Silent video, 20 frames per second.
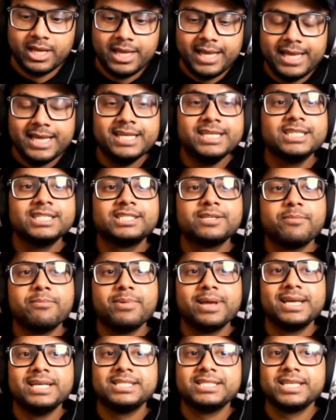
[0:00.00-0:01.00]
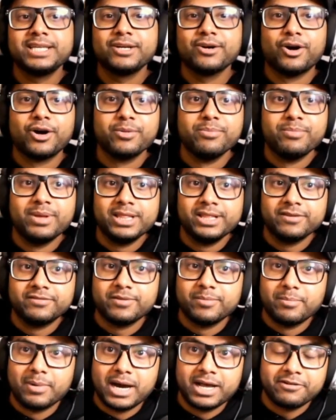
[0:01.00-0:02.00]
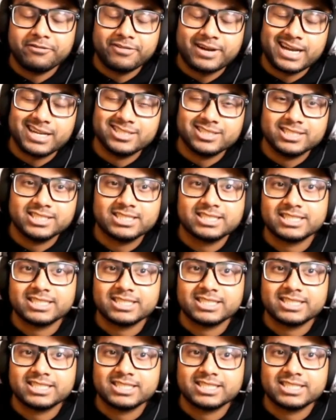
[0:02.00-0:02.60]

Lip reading: He is amazing on many of the modifiers